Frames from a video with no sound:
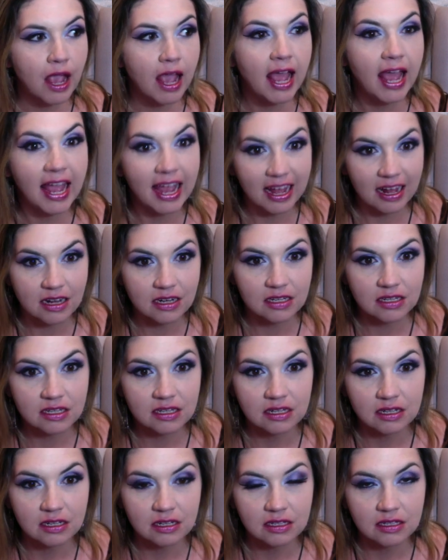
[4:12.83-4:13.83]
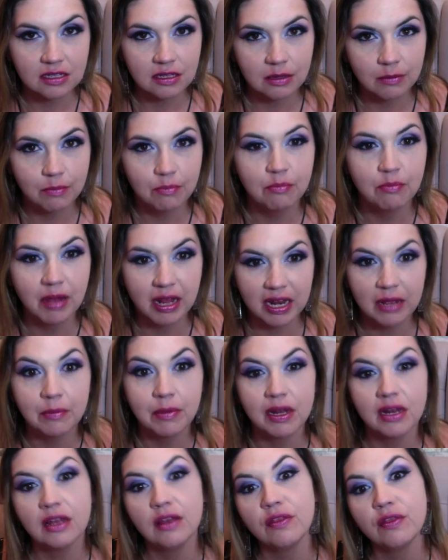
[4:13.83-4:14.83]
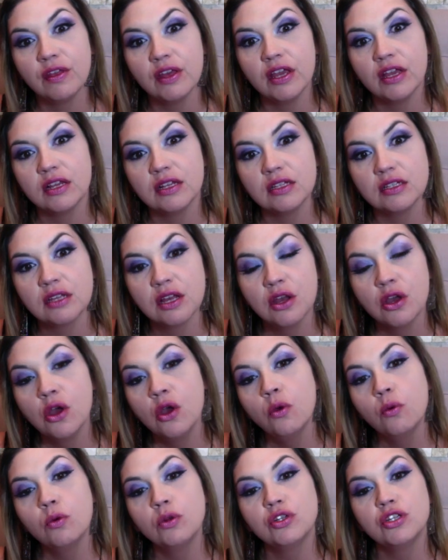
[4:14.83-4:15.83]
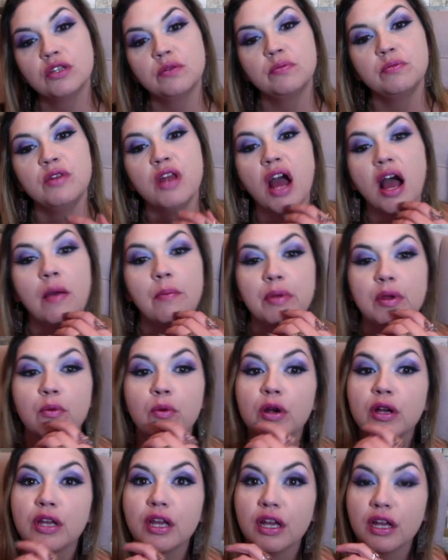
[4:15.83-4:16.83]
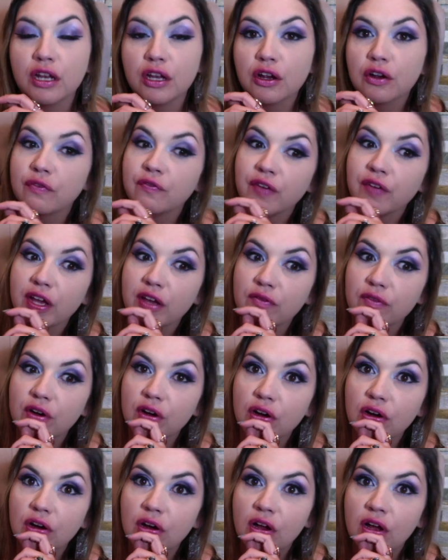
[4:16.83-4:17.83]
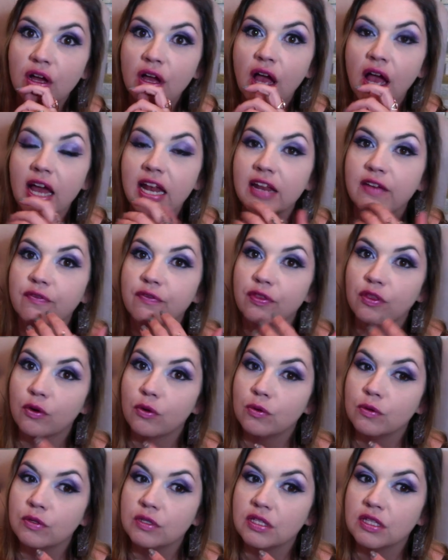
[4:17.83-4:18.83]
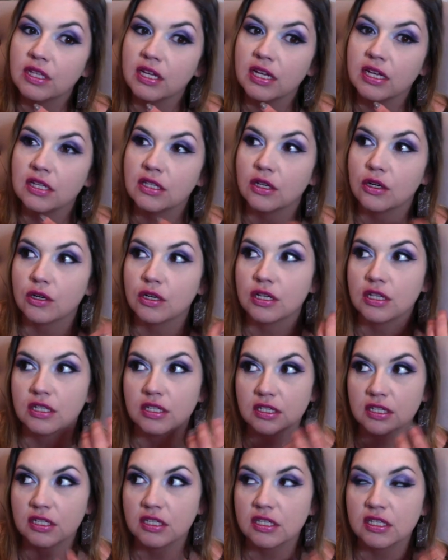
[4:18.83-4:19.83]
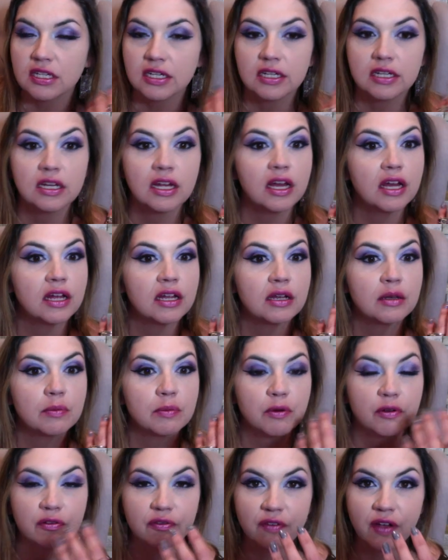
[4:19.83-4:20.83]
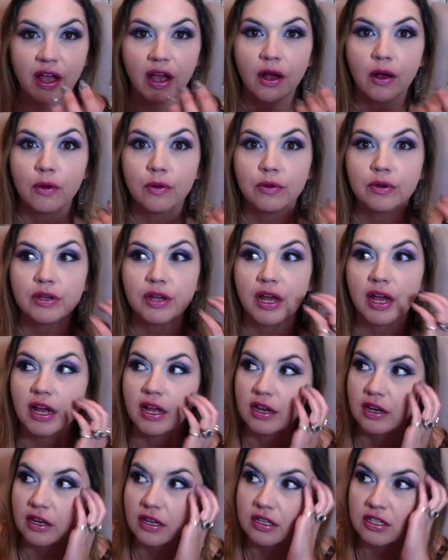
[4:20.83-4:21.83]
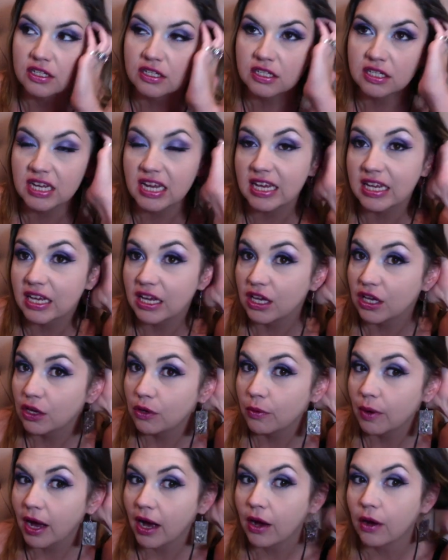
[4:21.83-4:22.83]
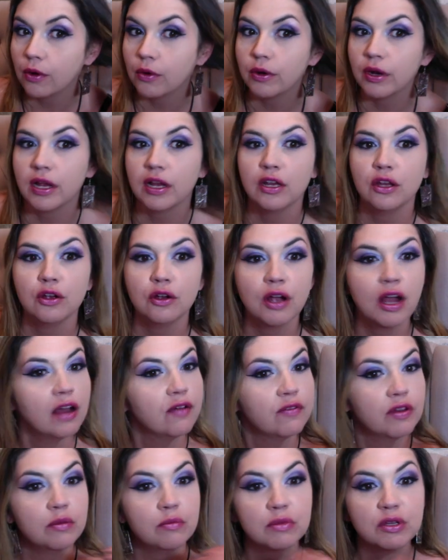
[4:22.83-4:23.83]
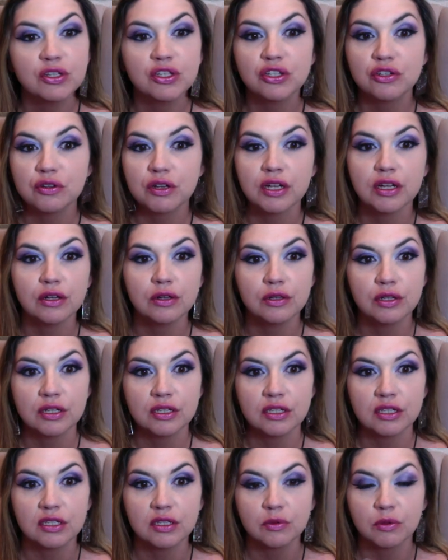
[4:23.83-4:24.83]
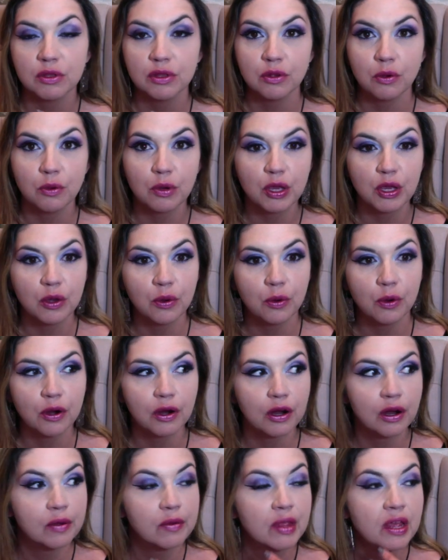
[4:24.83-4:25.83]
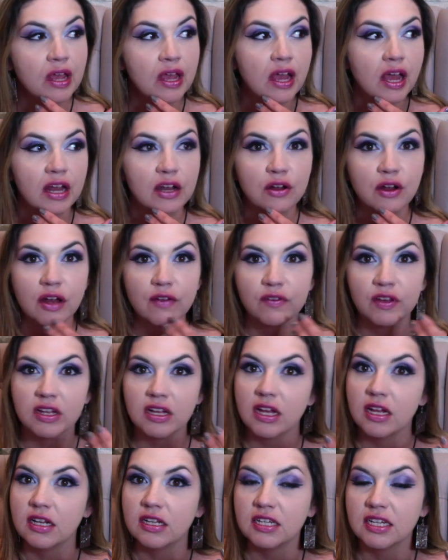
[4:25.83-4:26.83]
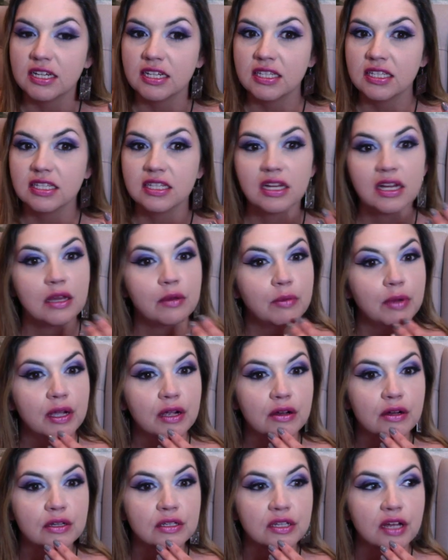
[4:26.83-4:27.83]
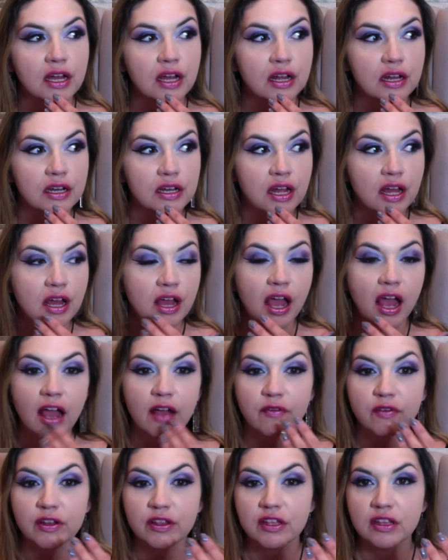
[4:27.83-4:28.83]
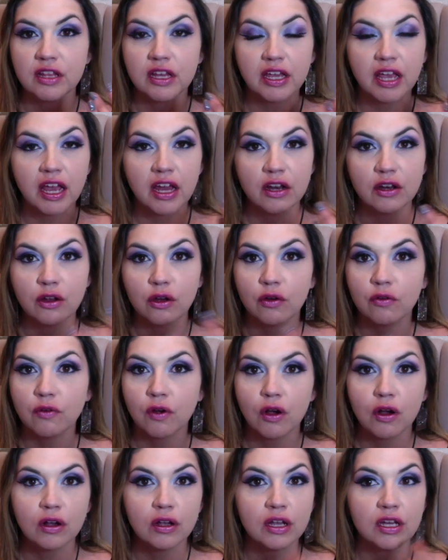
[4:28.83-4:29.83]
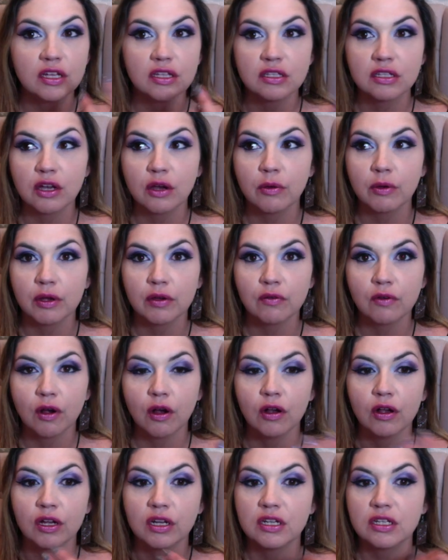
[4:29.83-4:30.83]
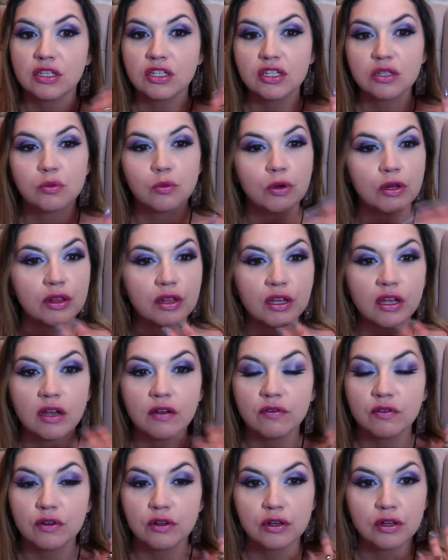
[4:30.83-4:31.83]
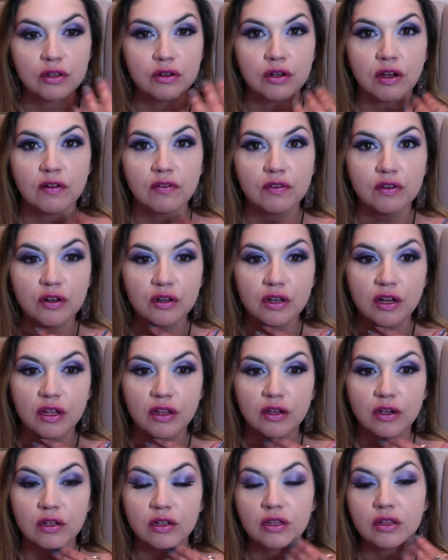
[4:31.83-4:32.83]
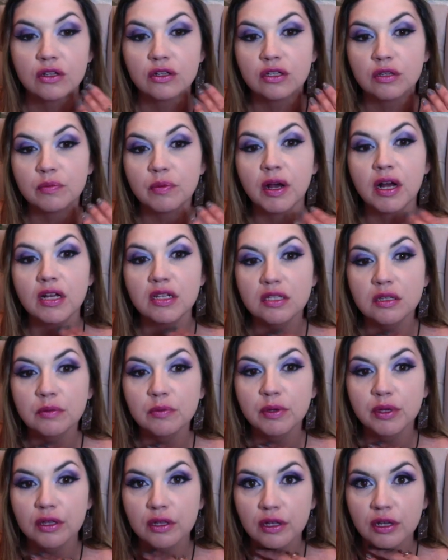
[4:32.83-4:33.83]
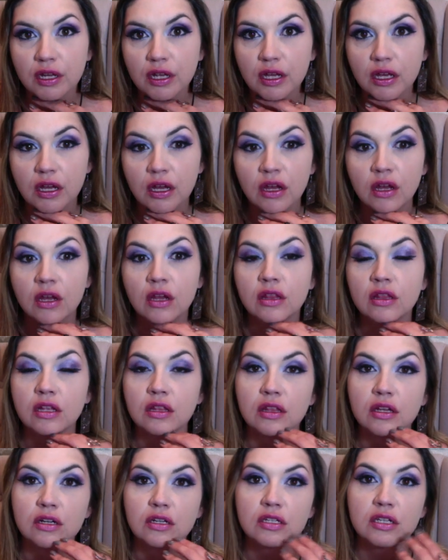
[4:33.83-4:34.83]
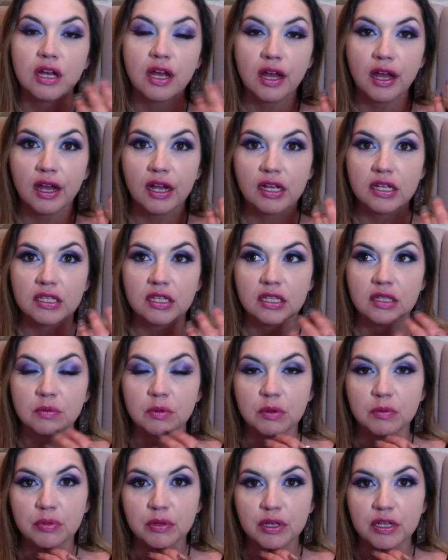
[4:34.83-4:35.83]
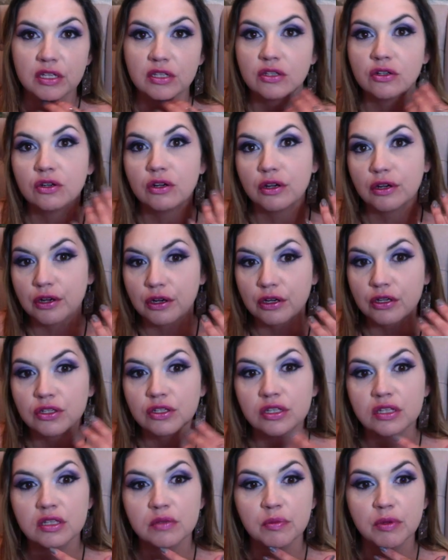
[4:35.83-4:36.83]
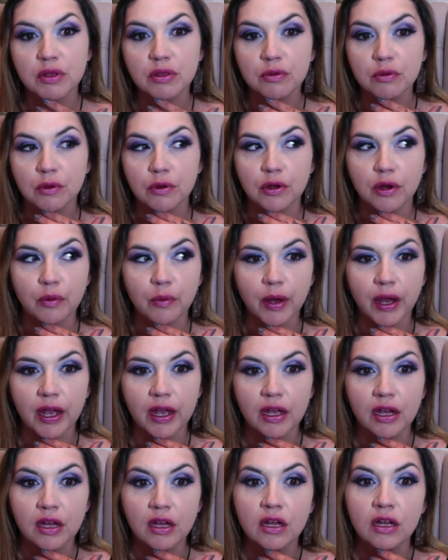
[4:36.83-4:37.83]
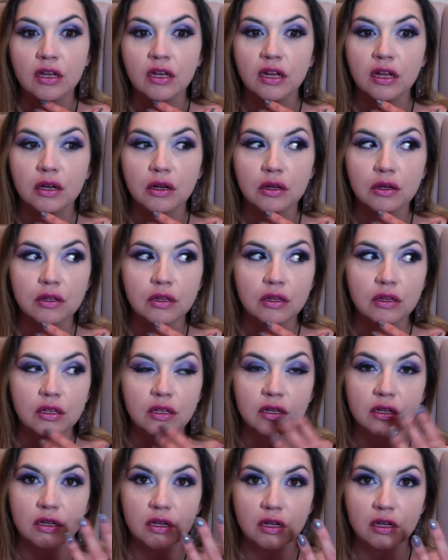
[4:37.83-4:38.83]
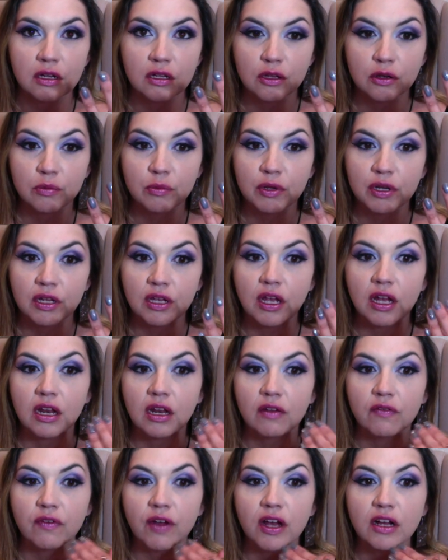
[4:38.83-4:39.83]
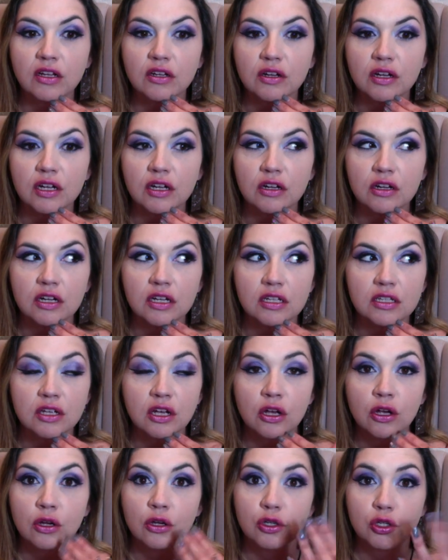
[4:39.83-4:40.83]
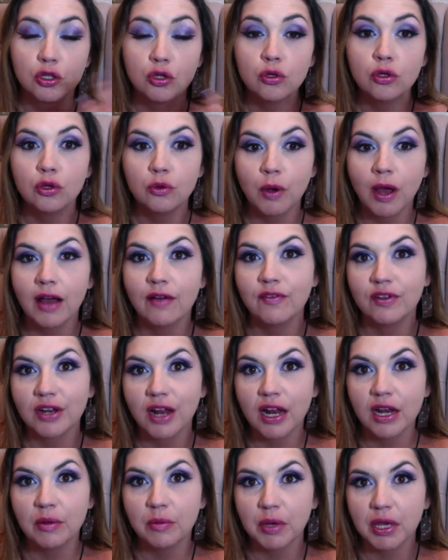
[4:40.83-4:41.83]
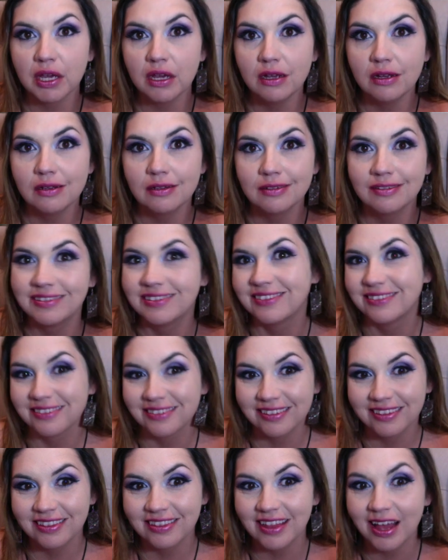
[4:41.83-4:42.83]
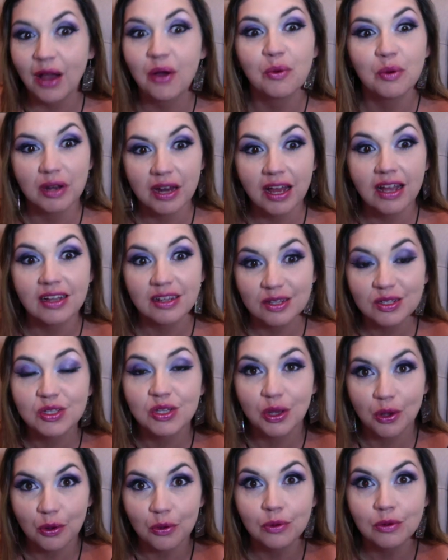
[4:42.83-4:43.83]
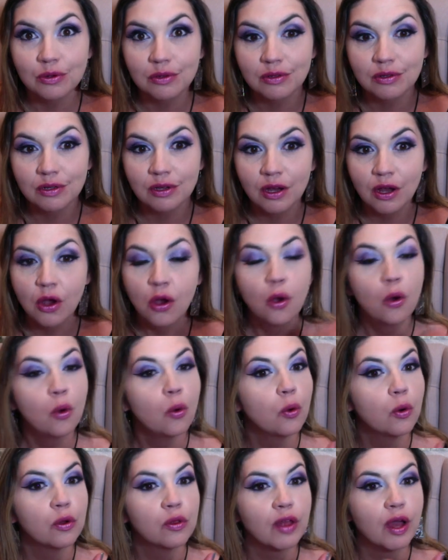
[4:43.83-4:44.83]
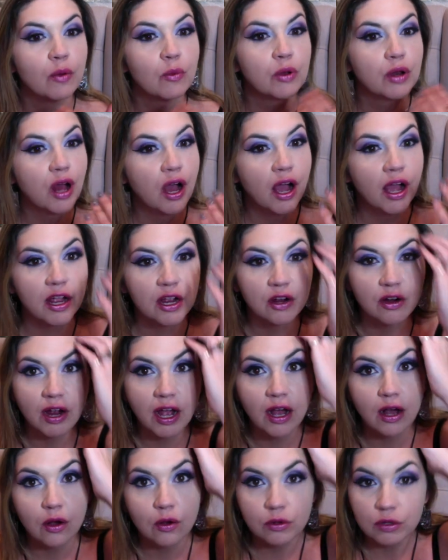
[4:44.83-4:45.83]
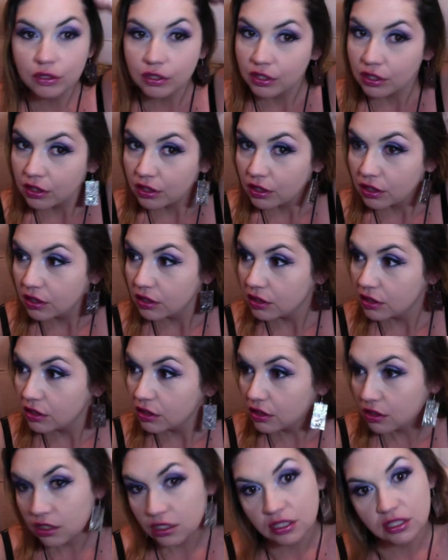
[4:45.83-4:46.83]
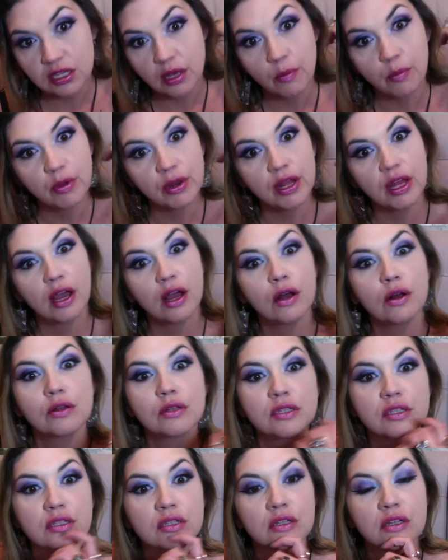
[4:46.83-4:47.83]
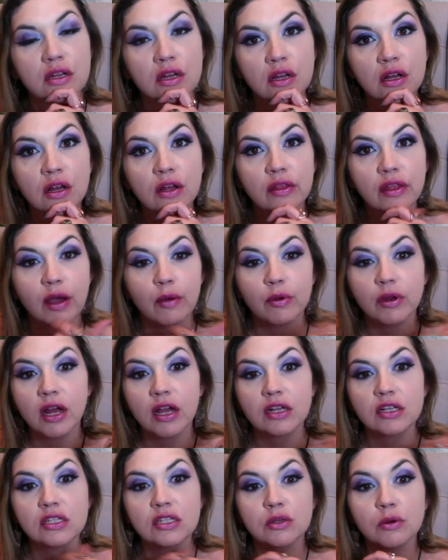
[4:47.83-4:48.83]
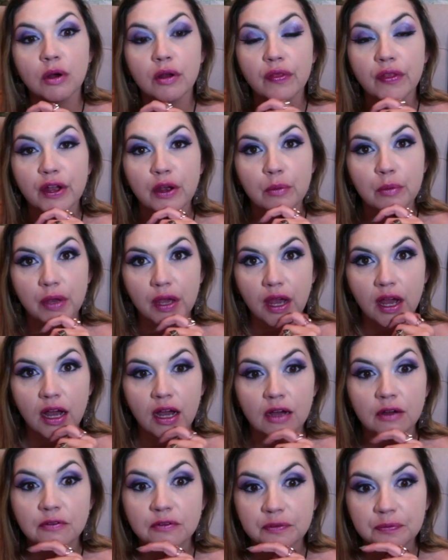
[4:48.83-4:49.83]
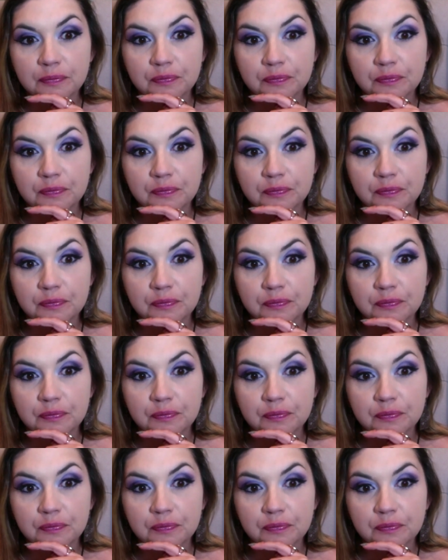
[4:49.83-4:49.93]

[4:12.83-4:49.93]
And many, many things will just not be working in your favor. And if those things are consistent and profound and just taking you out, and you're having mystery illnesses with no cure, and you're having intense nightmares, and everything that can go wrong is going wrong, and it's just one thing after another, then there's a possibility that there's a hex that's been placed or a curse that's been thrown your way. Now, the other mitigating factor here is, do you have an enemy that would hex you, or that would hire out to somebody else that would hex you on their behalf?